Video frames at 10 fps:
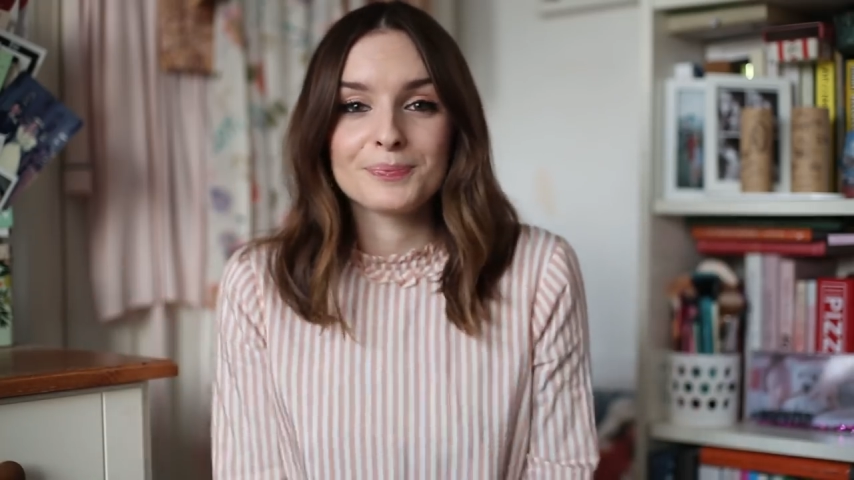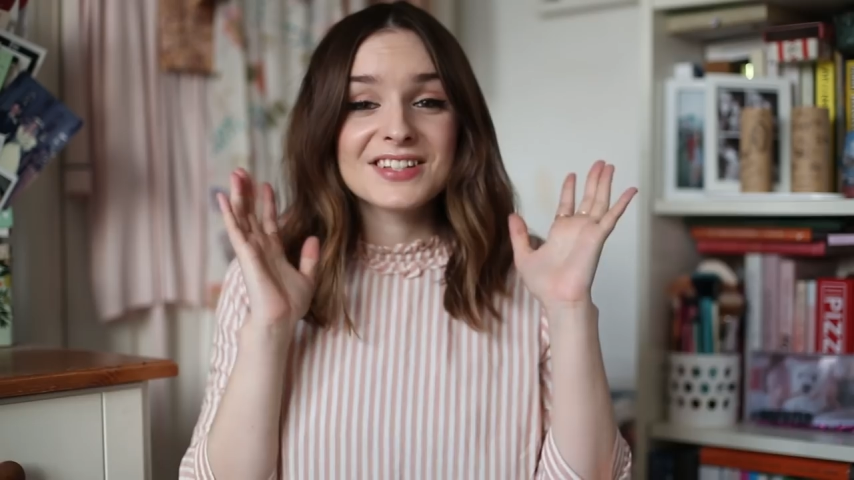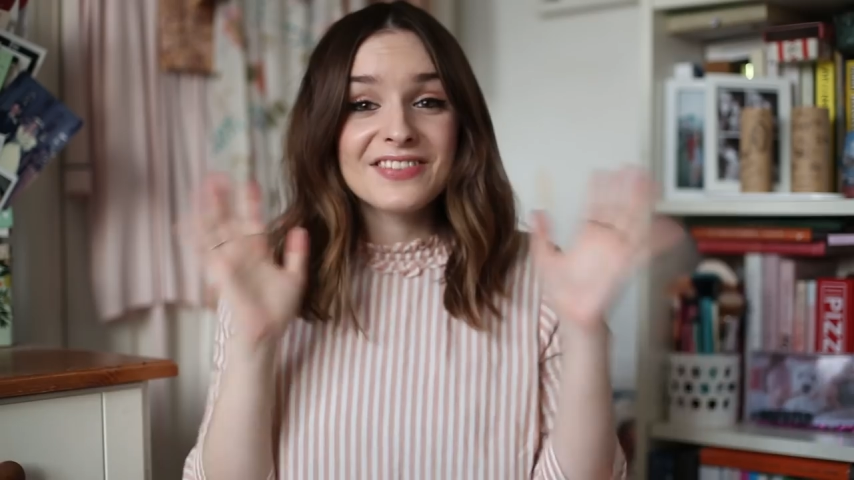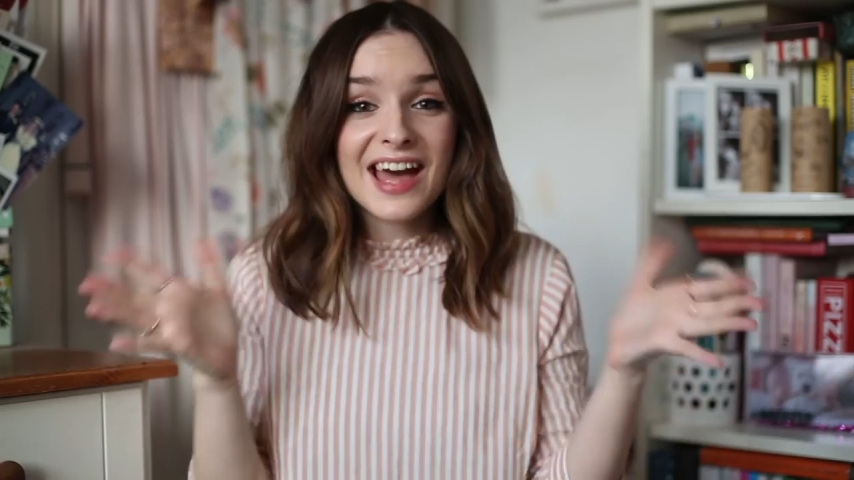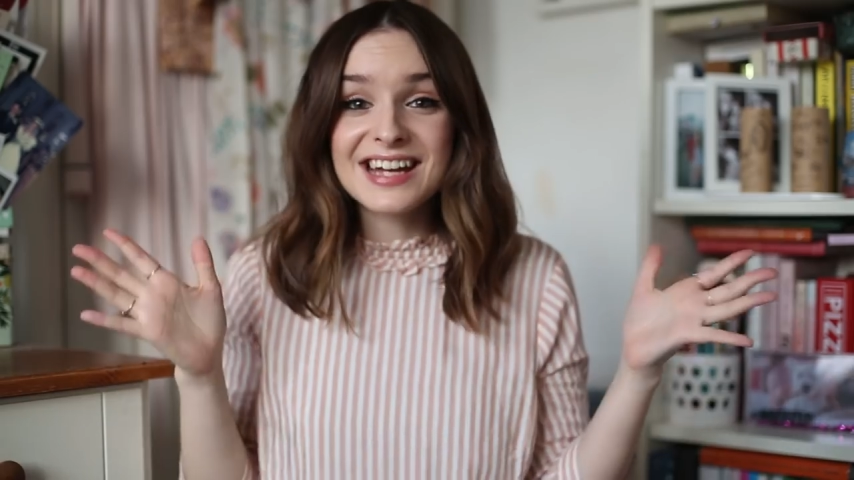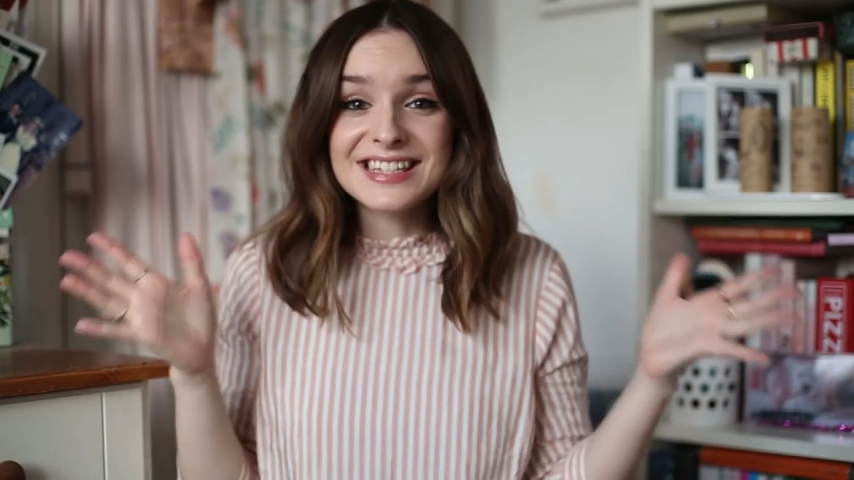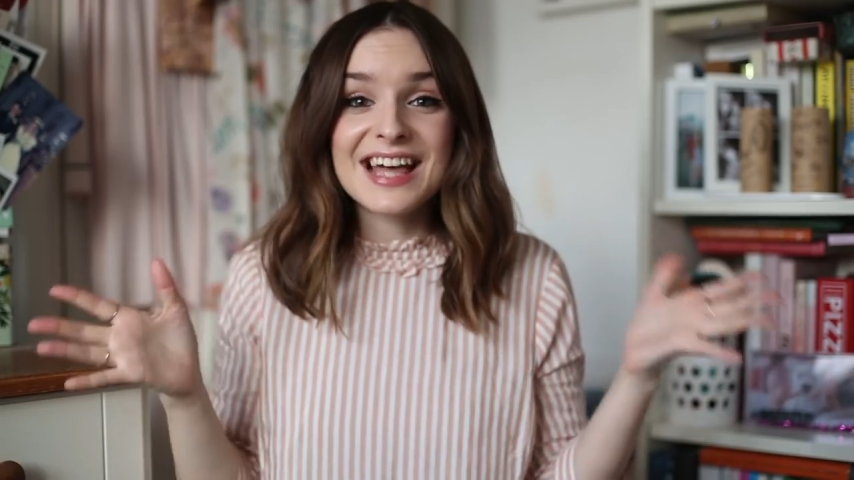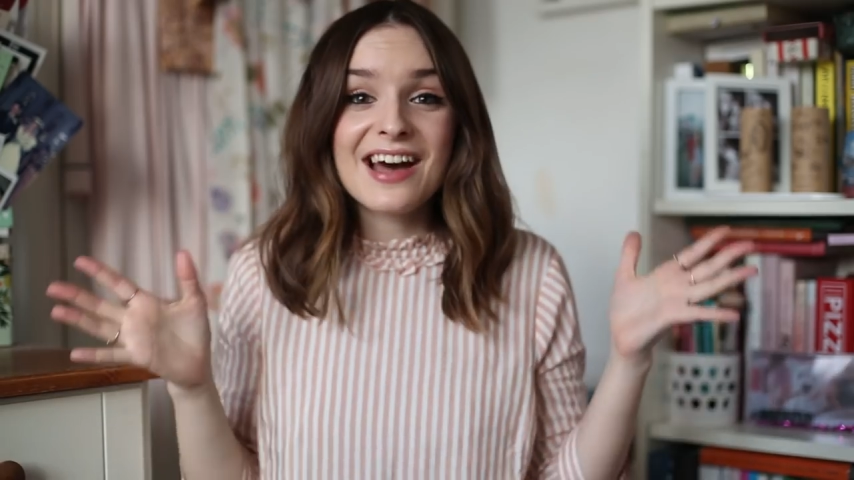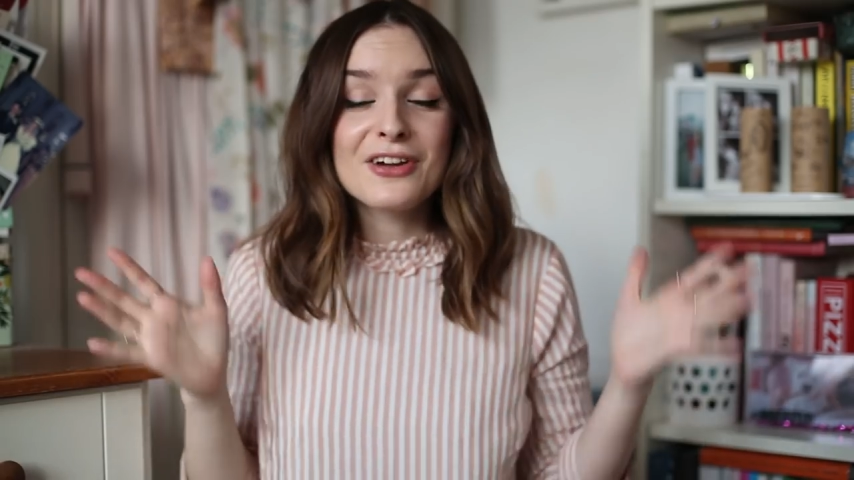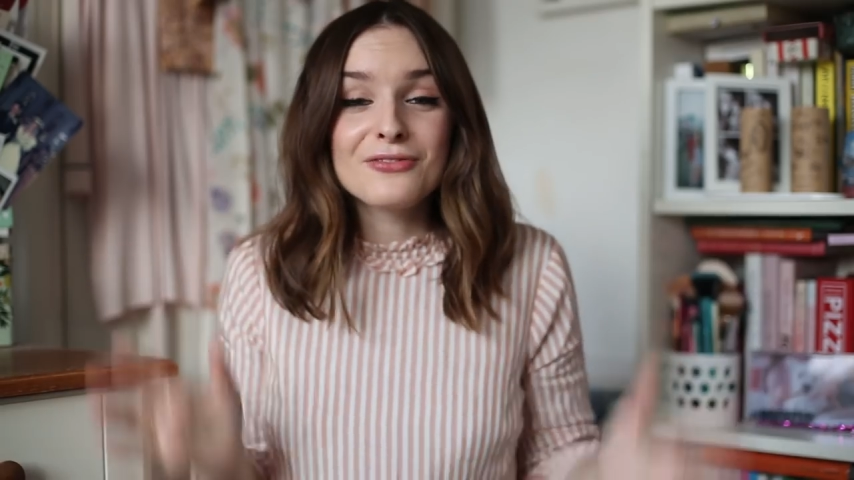So that is
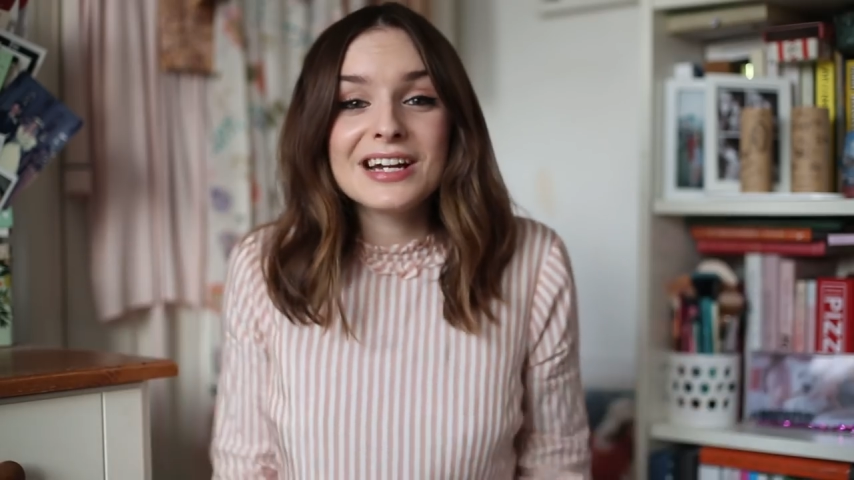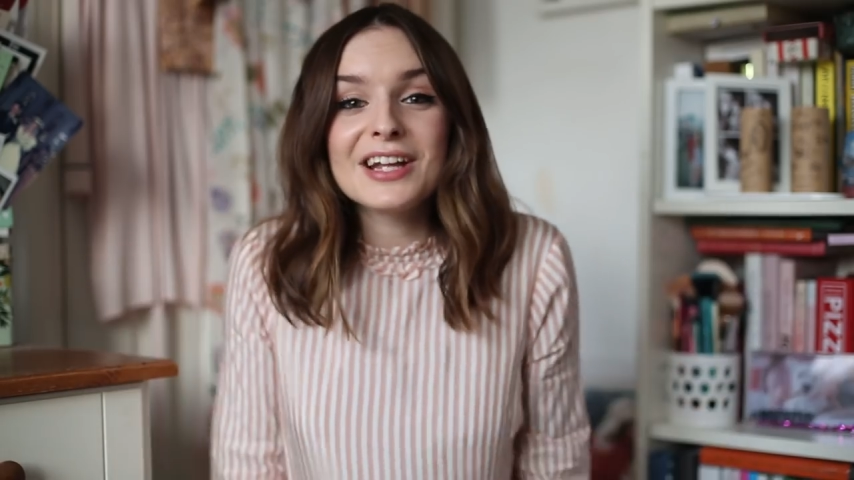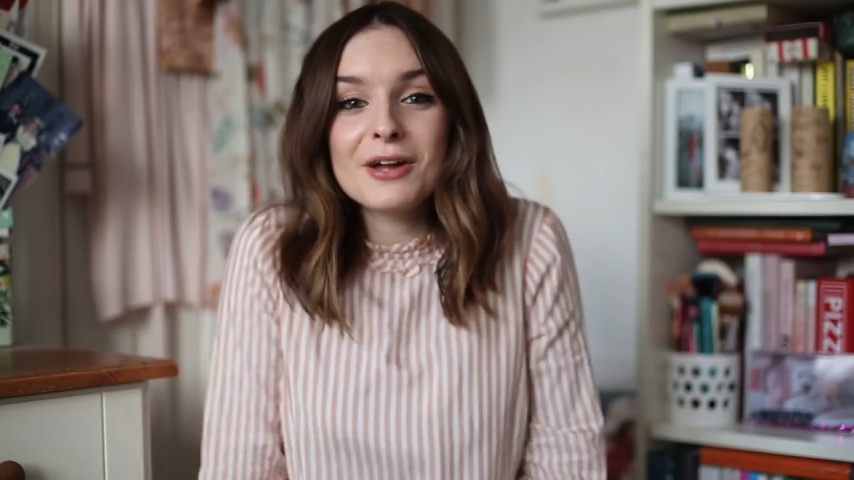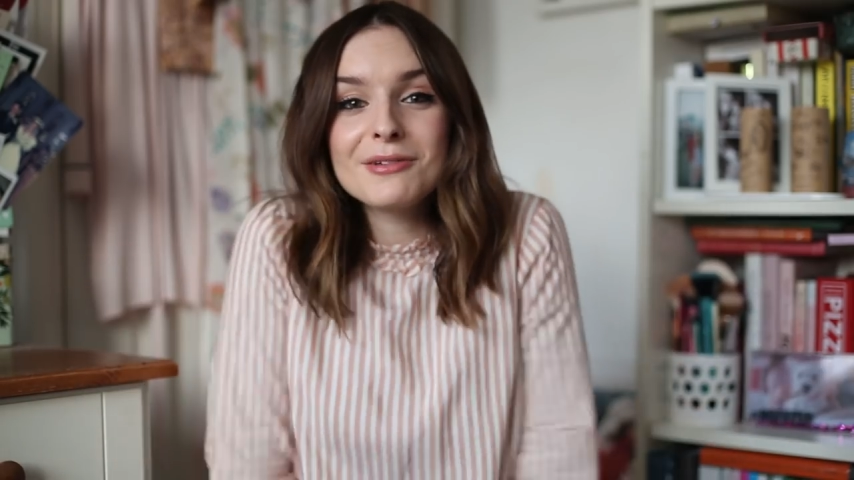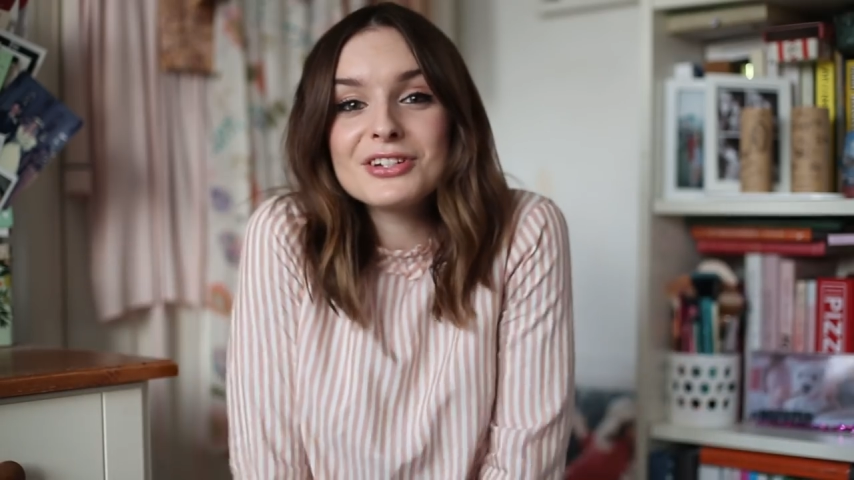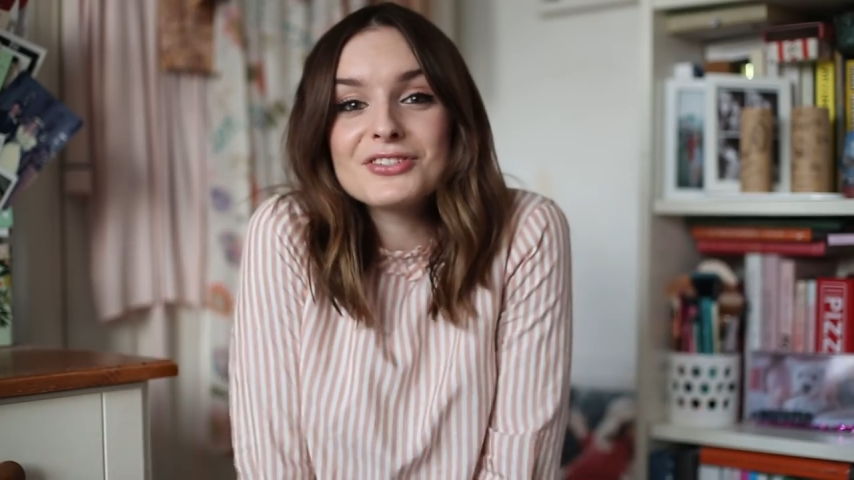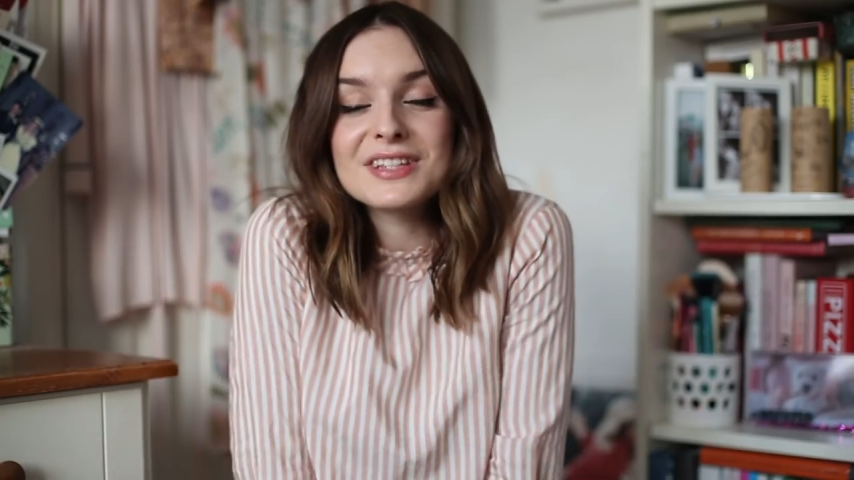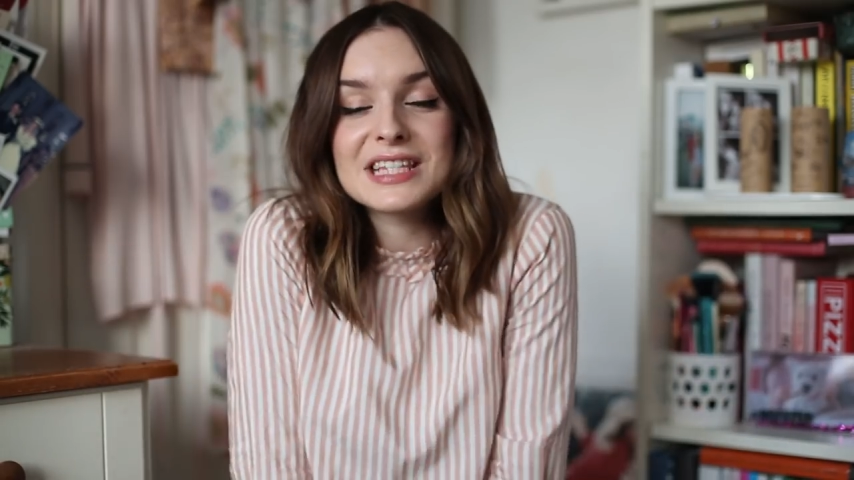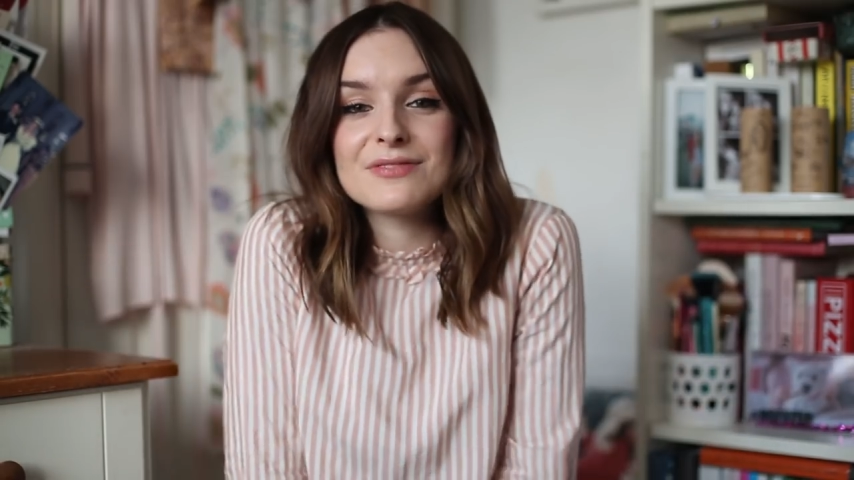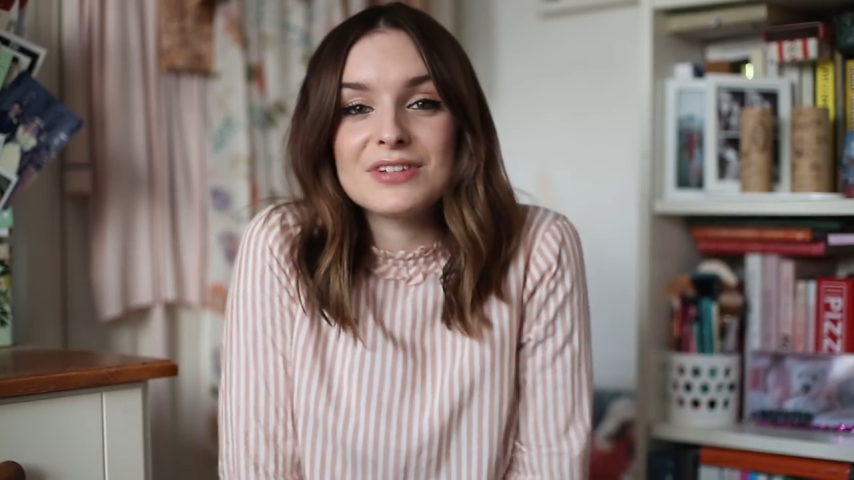that. I really hope you
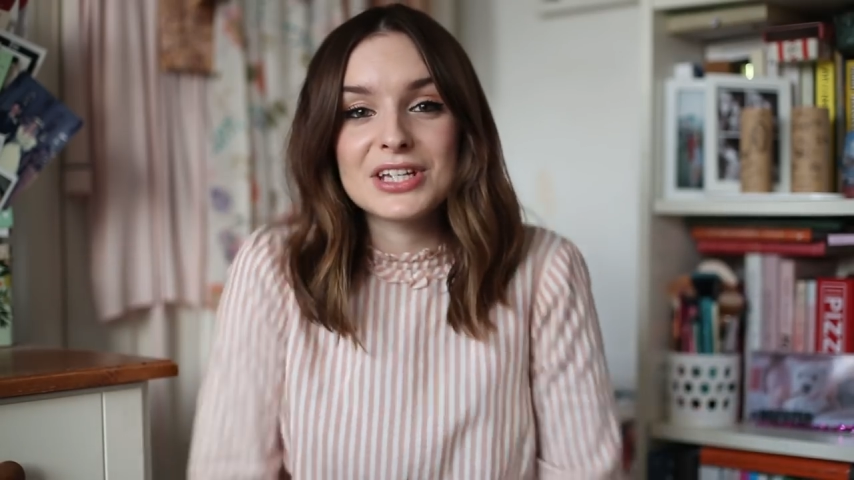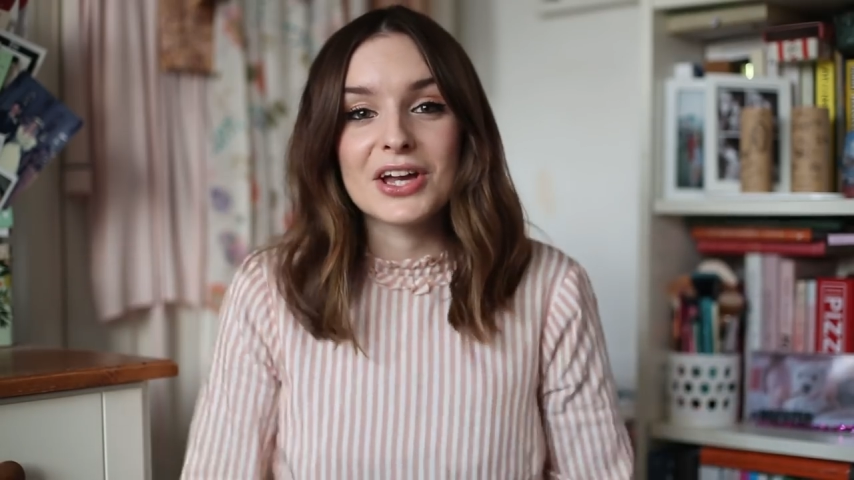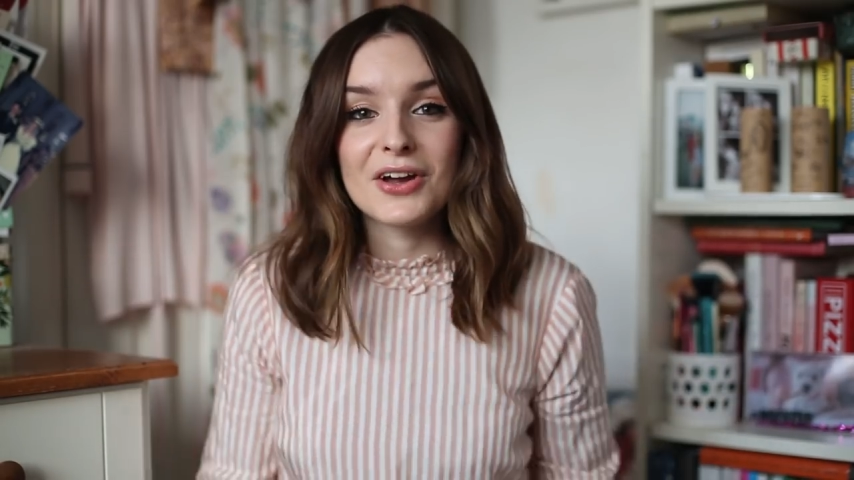enjoyed this video.